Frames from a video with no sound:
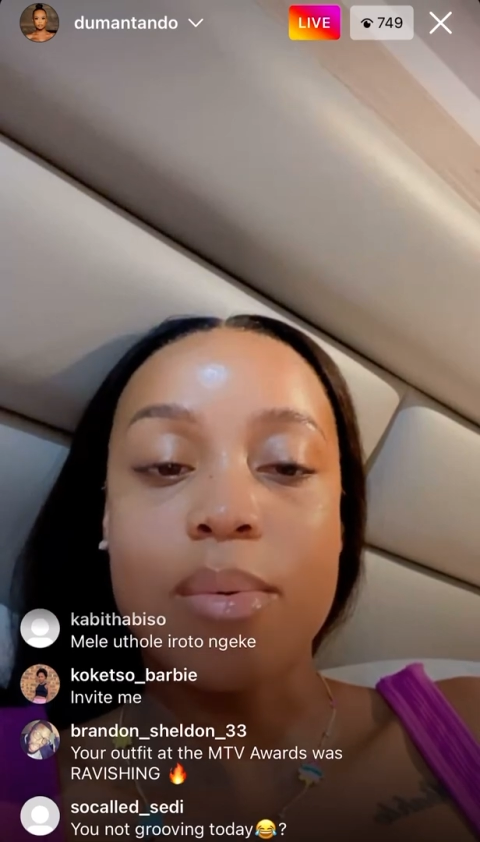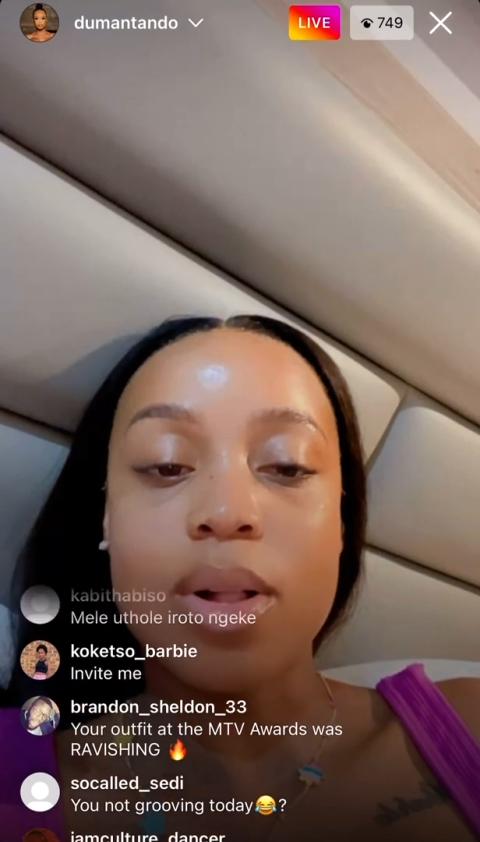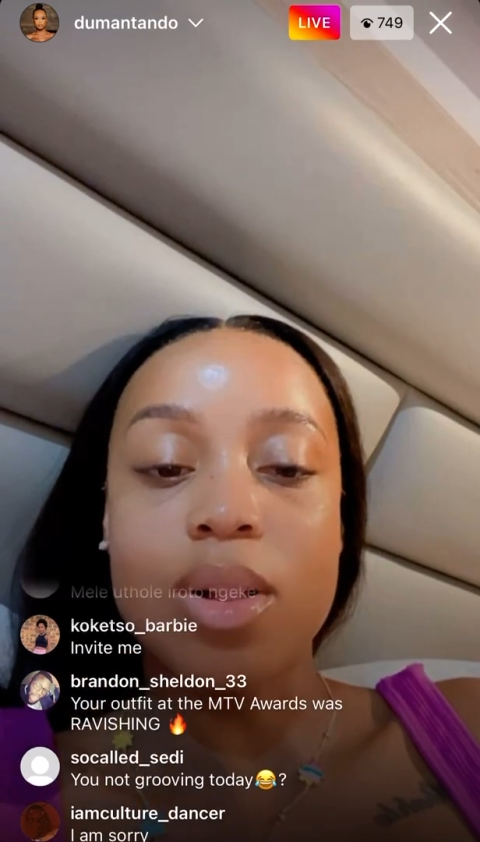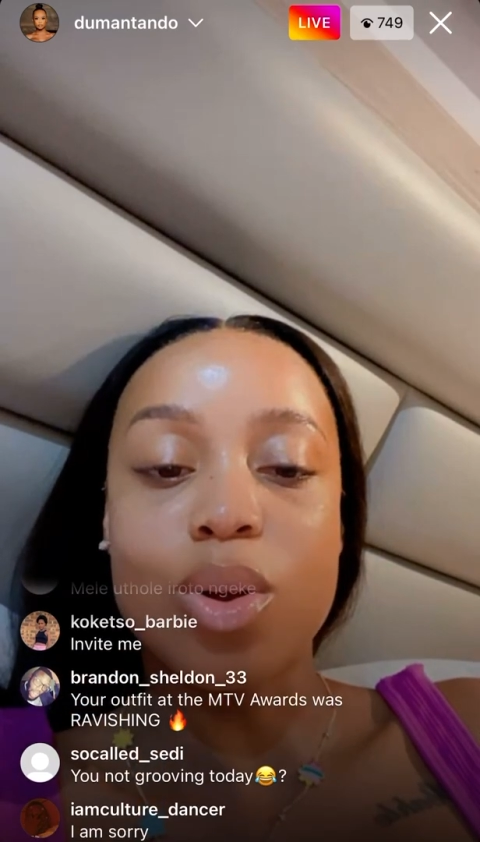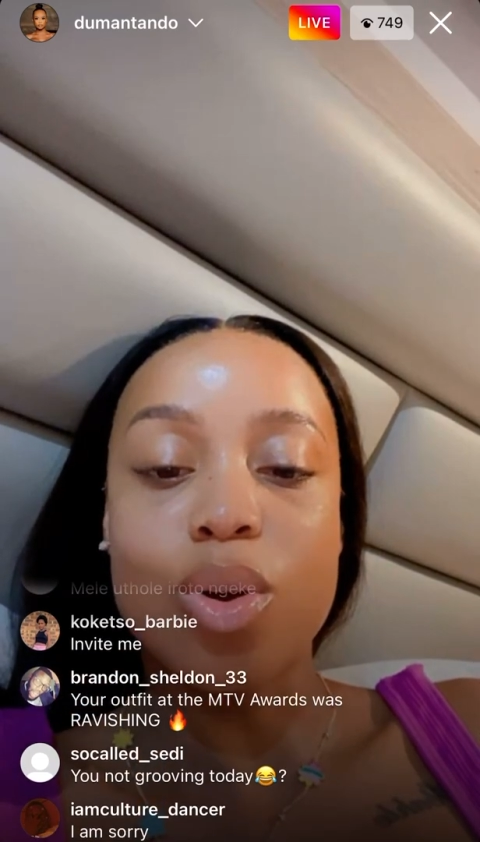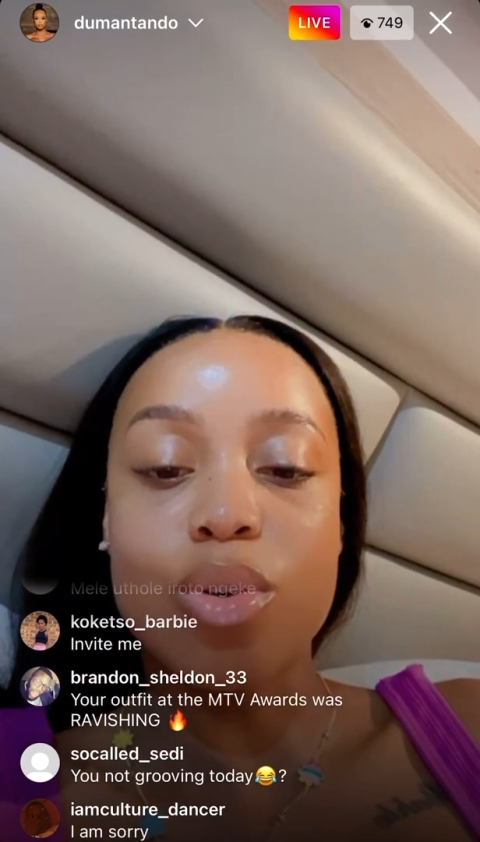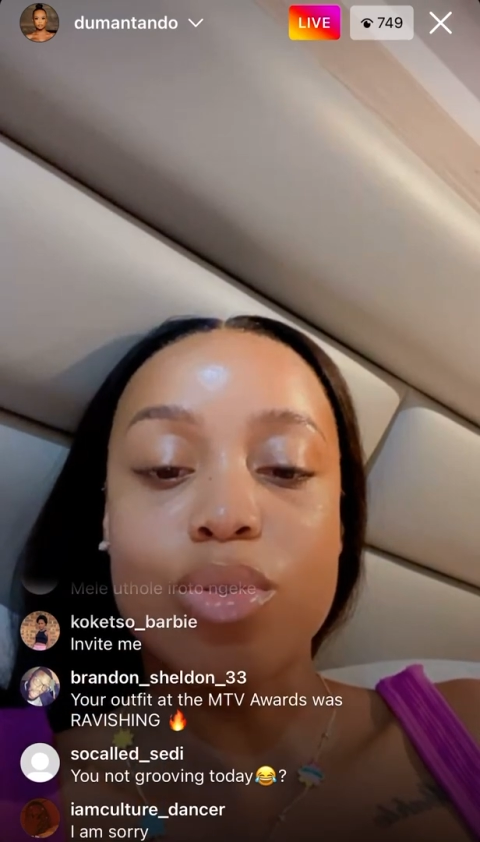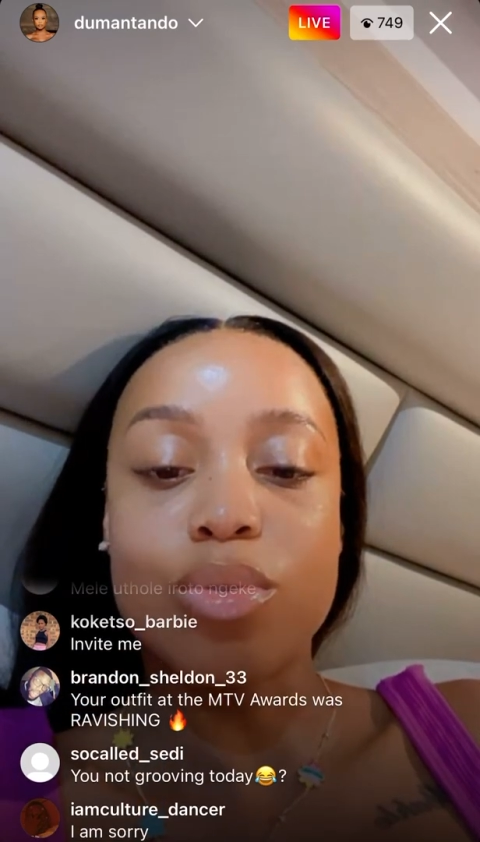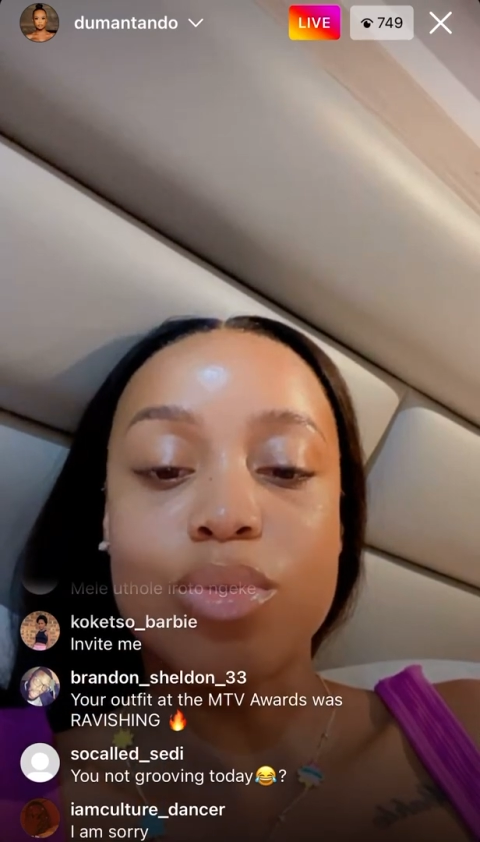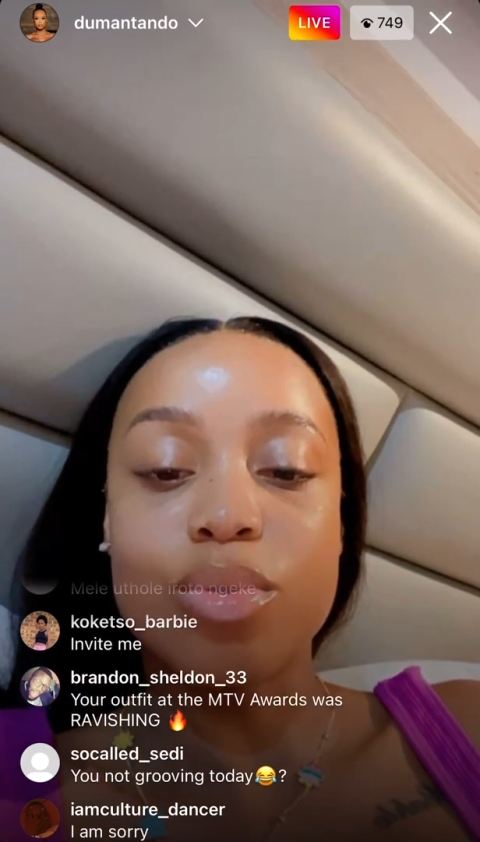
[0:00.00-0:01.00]
will go
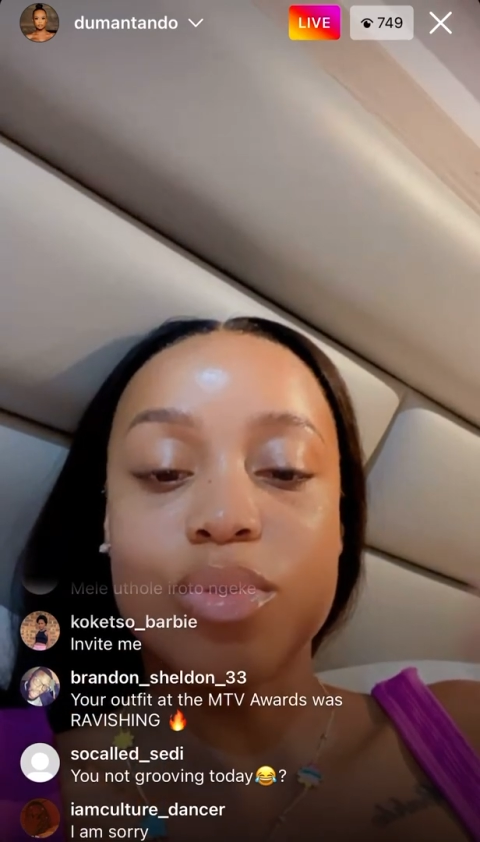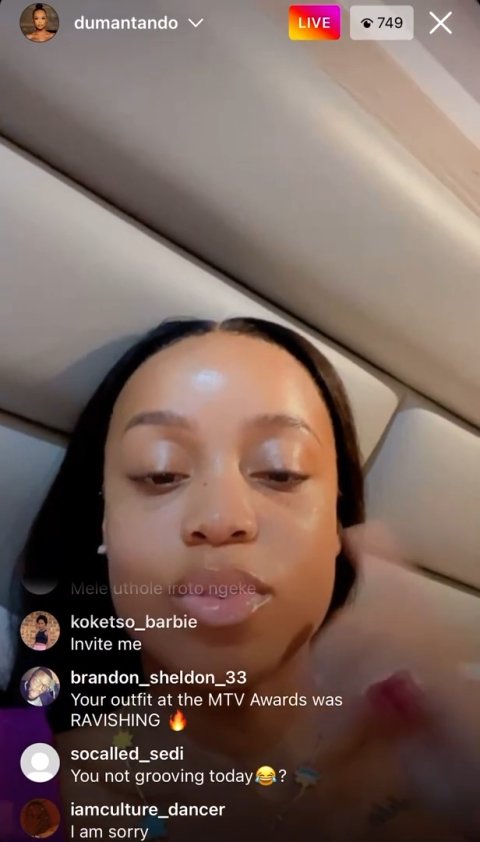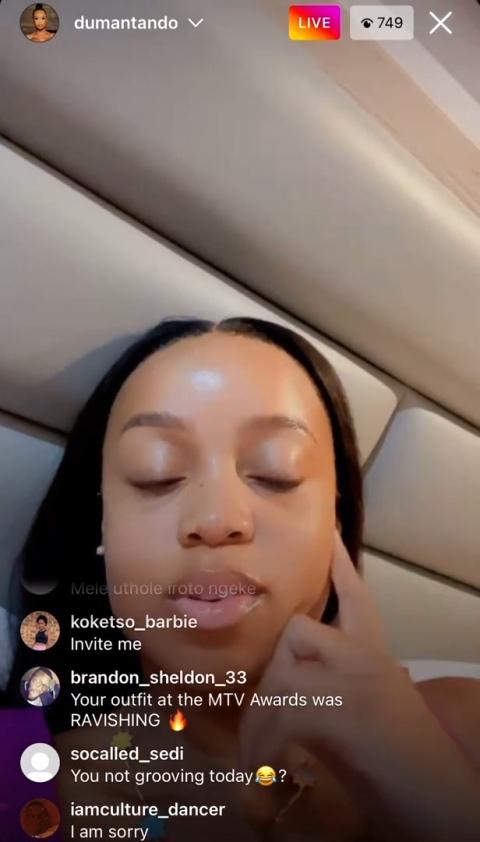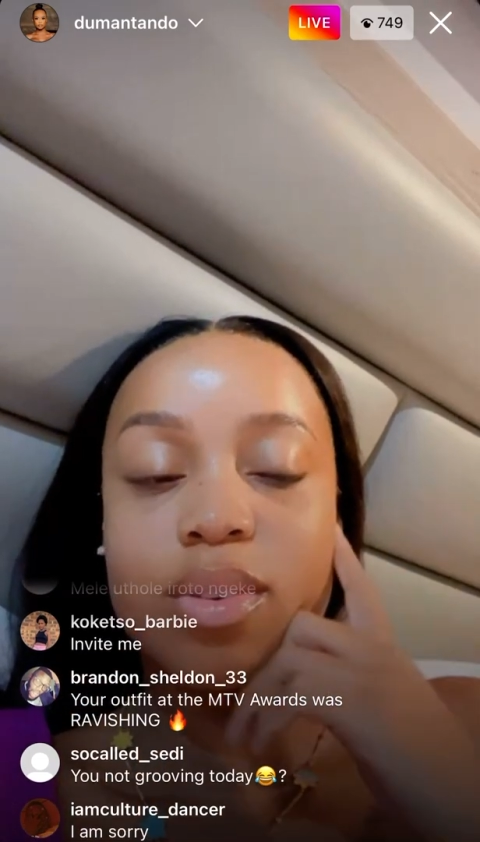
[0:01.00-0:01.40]
to,